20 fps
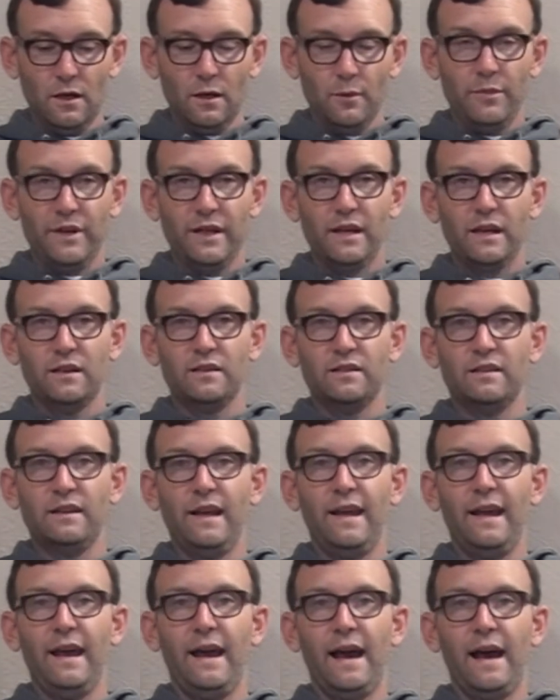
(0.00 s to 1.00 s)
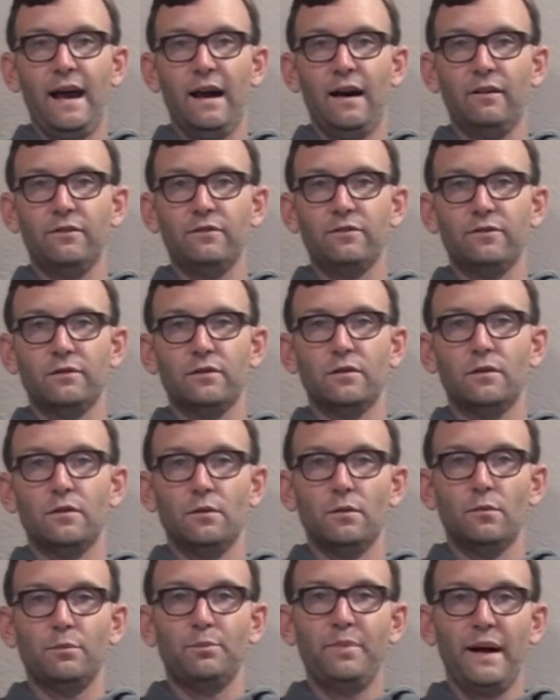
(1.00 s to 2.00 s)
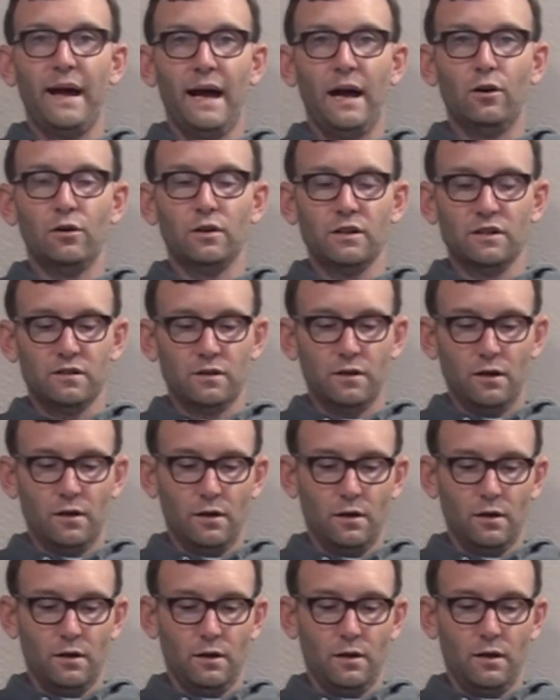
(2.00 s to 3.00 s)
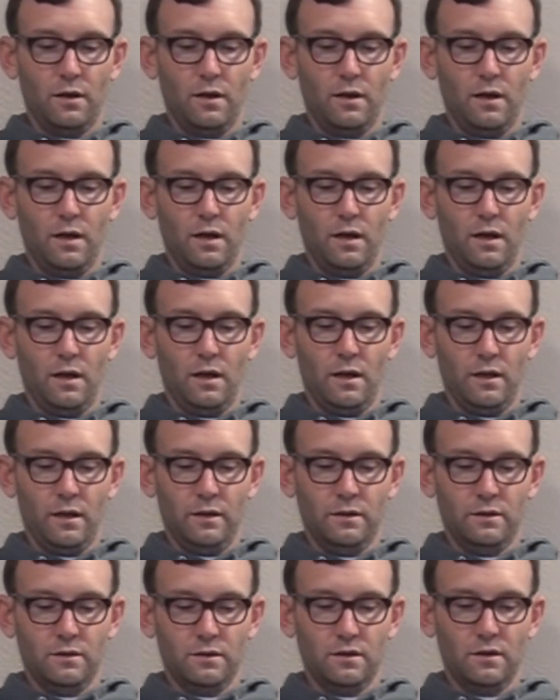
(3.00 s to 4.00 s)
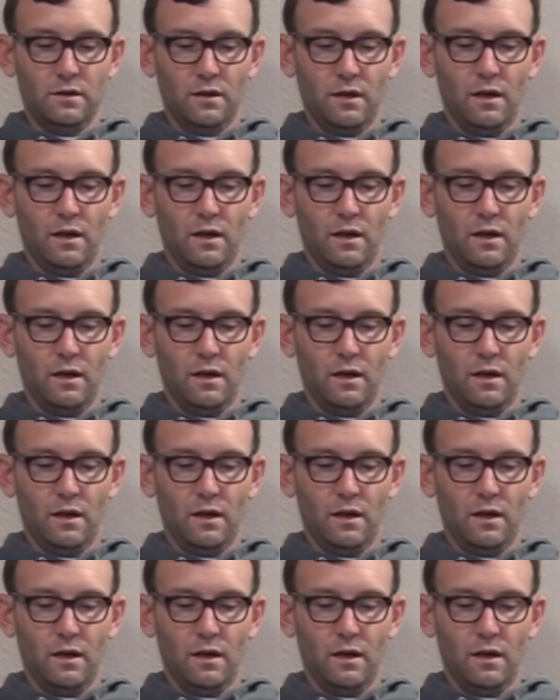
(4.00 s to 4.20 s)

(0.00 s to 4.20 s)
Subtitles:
because they have Pau Gasol and